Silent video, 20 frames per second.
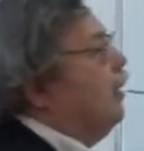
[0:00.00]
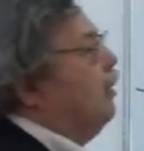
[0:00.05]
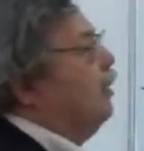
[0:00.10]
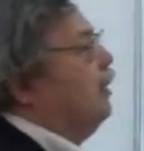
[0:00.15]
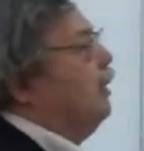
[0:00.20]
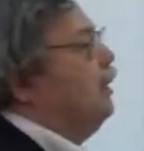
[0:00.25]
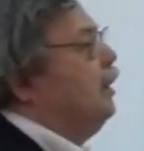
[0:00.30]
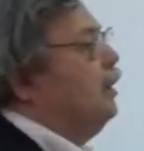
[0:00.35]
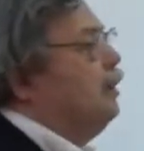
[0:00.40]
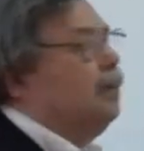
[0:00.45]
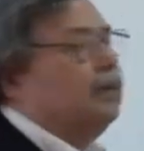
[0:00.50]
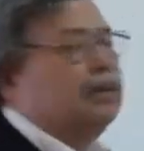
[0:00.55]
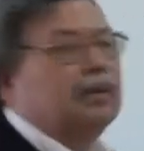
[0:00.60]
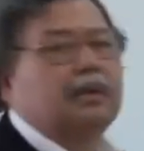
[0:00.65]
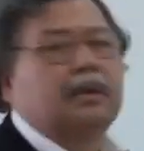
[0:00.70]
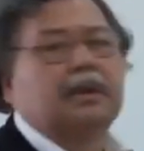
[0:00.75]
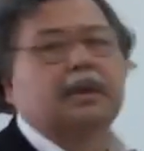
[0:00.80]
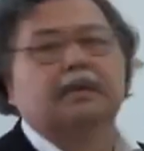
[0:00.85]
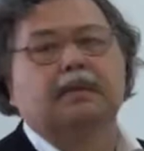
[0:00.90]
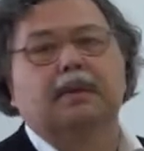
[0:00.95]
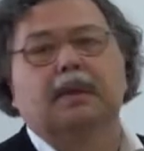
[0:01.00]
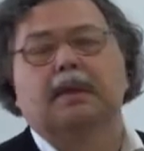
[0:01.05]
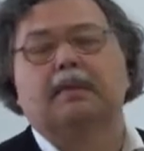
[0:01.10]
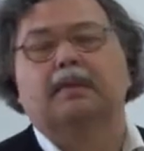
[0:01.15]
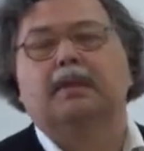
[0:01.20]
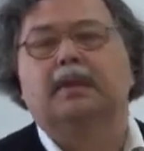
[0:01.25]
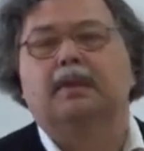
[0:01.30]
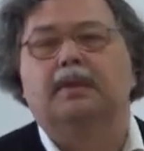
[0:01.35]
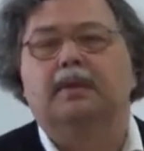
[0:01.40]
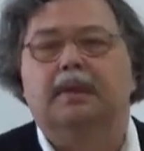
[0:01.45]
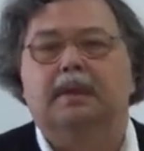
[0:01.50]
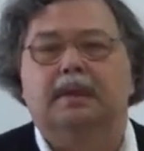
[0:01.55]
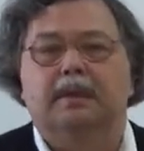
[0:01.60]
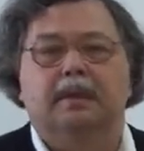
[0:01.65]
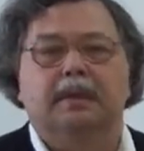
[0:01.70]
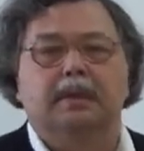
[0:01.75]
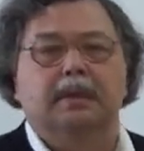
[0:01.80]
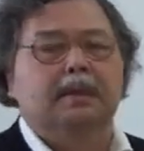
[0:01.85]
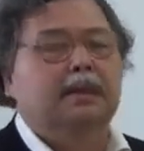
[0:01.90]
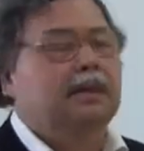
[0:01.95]
on an intuitive level, you can
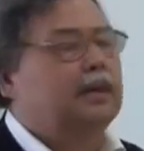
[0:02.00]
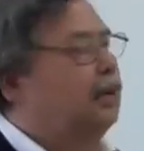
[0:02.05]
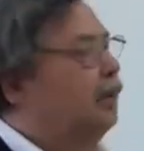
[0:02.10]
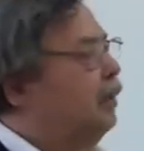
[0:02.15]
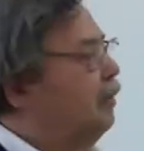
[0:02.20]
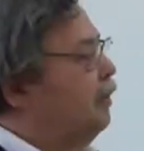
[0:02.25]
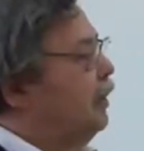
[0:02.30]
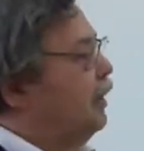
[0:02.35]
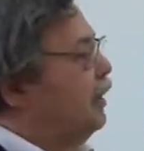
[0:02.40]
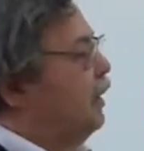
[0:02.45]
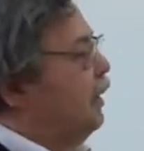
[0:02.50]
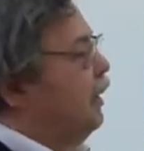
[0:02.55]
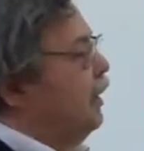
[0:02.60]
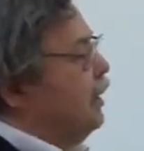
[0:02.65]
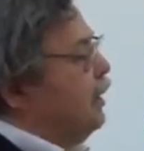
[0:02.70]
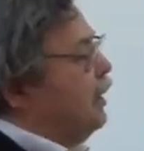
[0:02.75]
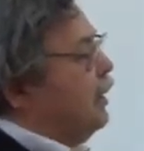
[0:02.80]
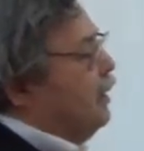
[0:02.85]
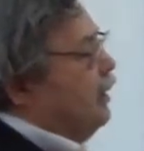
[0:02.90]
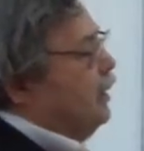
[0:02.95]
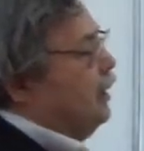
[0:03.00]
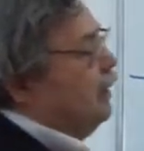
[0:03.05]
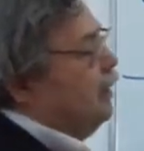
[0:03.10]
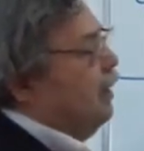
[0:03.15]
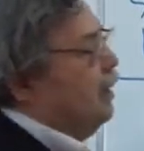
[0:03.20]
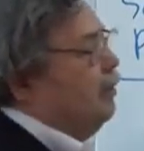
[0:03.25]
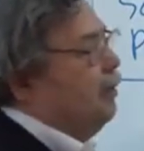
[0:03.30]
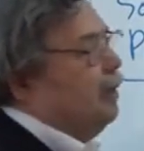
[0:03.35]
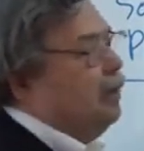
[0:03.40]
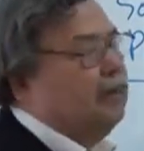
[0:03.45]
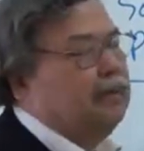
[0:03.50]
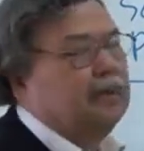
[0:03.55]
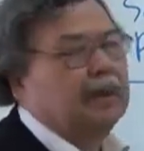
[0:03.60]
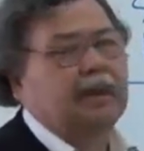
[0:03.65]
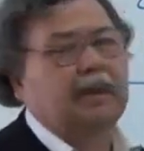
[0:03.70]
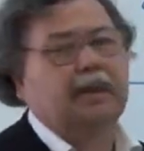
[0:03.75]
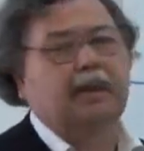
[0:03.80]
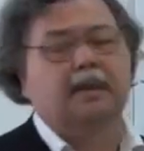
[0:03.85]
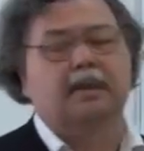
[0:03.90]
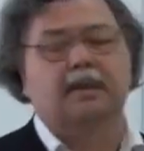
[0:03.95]
interpret this number of
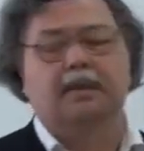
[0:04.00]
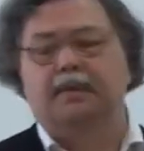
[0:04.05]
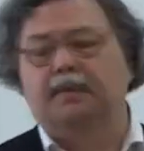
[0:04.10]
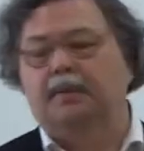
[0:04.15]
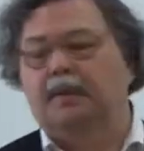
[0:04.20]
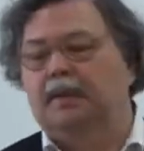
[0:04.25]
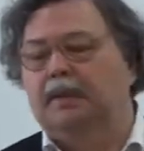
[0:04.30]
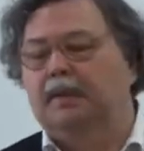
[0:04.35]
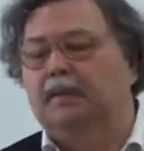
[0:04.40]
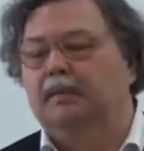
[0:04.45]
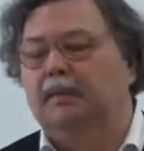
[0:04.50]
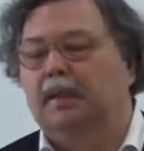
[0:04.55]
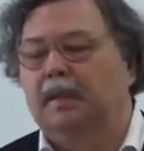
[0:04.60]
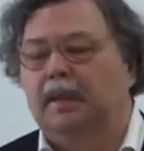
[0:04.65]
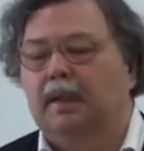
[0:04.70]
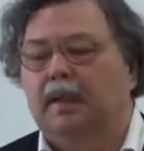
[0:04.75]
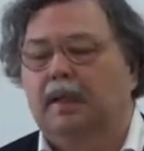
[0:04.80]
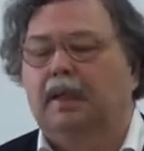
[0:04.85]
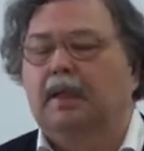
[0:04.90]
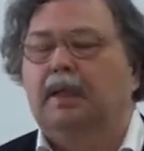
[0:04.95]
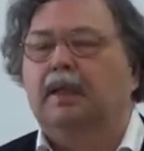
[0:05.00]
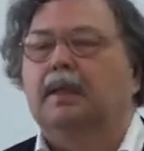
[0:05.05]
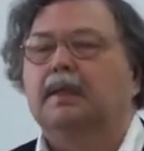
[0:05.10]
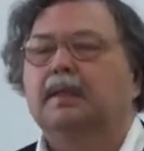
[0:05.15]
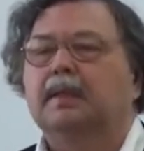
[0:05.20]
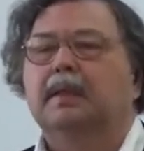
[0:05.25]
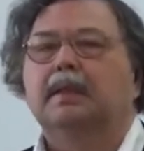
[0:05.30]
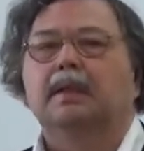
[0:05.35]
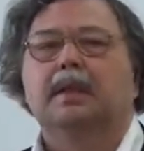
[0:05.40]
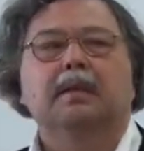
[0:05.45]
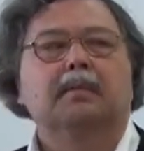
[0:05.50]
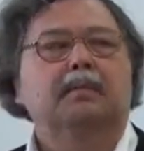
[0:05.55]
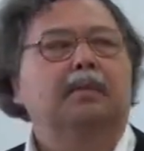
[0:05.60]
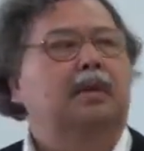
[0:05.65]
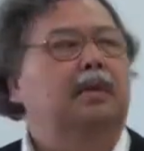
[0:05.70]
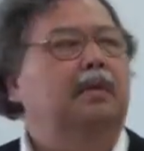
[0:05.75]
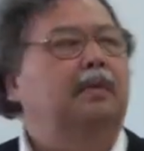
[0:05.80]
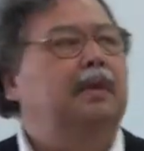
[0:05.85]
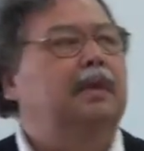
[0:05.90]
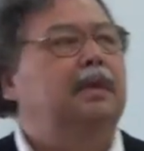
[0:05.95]
degrees of freedom as the
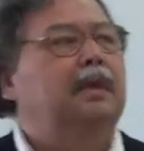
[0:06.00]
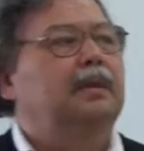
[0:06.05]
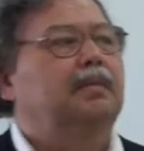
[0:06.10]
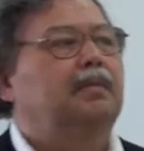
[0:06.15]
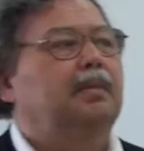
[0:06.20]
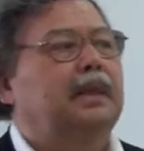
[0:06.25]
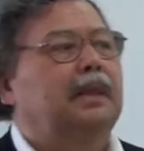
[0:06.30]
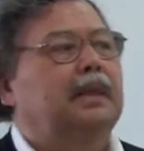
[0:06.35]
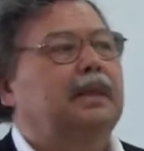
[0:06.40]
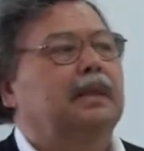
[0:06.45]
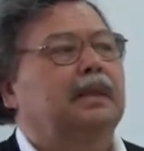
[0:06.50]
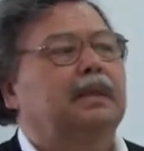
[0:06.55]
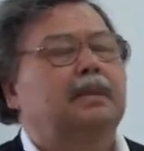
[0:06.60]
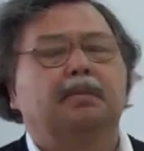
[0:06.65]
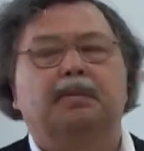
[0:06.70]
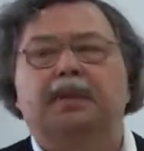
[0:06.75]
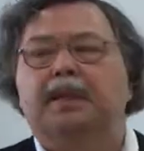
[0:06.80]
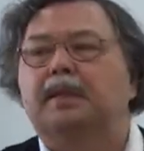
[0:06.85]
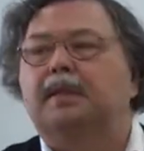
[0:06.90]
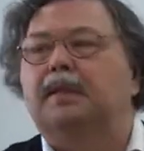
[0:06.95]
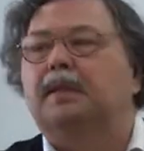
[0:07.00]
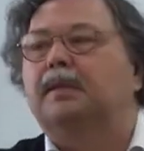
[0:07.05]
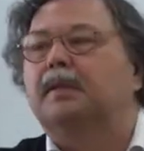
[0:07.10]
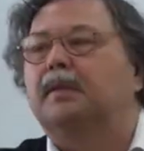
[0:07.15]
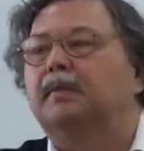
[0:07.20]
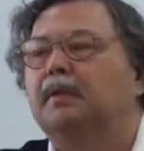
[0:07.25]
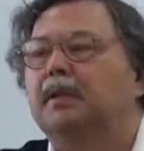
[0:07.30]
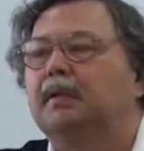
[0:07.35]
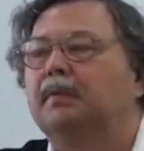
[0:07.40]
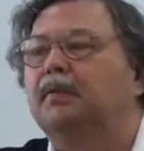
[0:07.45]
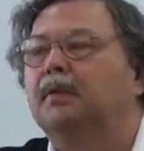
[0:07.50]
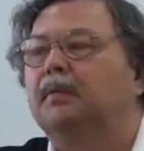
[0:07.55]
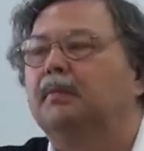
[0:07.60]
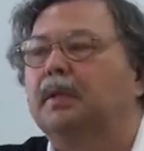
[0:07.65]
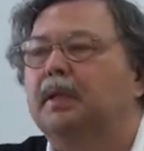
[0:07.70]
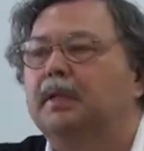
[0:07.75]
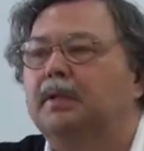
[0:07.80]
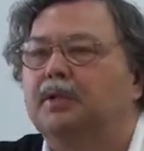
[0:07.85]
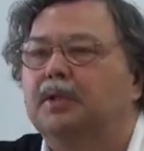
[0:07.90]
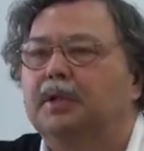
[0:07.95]
number of independent pieces of
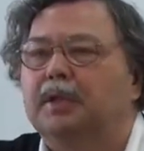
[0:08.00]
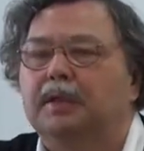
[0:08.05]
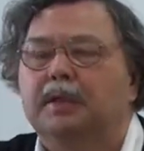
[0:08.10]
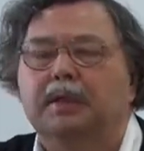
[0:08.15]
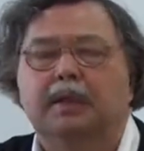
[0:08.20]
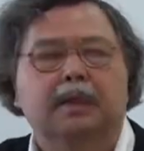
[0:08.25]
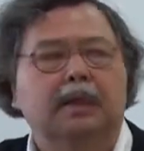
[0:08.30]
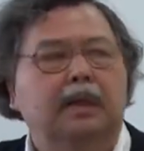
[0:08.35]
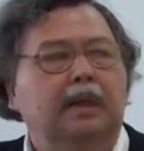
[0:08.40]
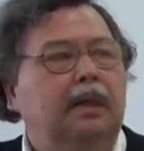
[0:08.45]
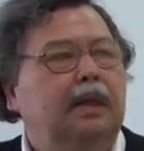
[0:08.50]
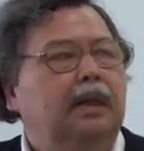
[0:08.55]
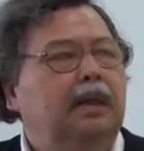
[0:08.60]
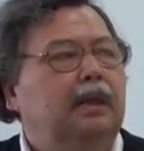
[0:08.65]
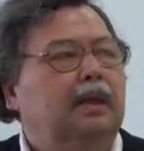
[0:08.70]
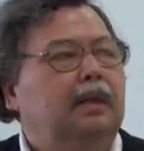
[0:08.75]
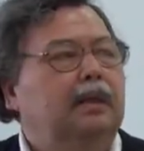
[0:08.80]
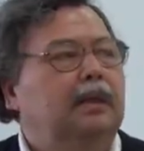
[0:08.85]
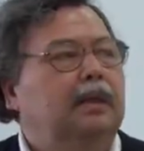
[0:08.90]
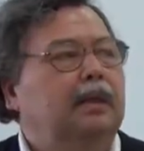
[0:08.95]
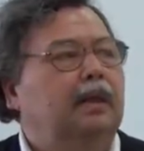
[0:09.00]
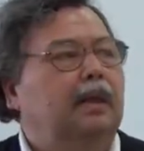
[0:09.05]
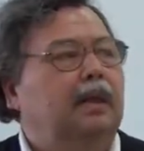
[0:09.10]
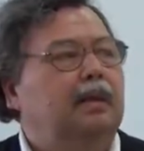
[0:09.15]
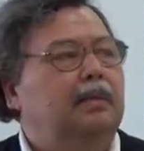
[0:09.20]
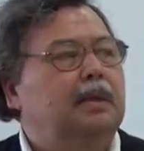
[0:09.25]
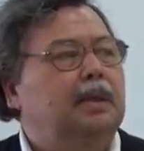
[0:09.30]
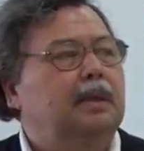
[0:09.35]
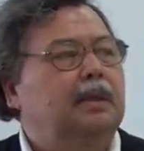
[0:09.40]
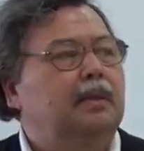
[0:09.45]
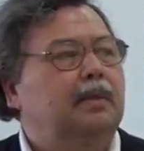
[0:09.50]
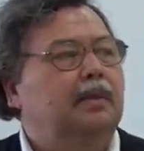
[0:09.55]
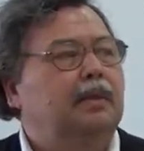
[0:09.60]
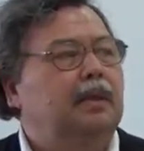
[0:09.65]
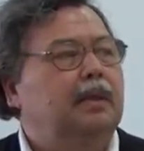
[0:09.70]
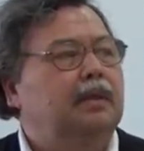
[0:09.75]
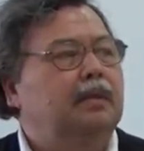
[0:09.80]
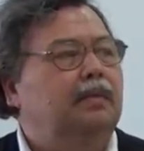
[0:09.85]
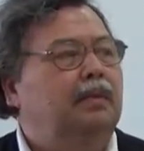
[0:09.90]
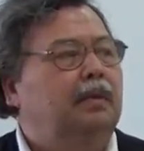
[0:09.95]
information that comes into
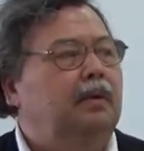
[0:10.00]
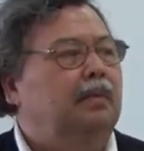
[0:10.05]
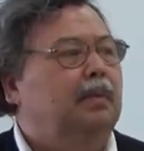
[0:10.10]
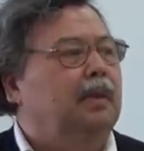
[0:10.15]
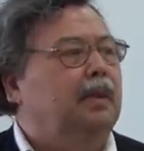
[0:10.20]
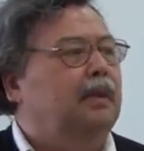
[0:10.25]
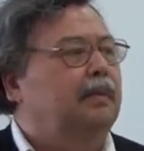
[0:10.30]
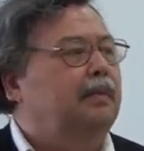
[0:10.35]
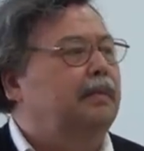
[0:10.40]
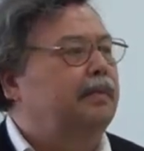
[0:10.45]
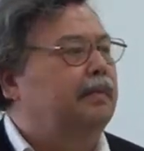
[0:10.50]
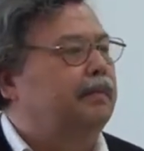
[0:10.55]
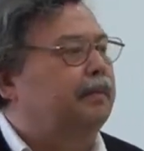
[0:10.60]
this formula.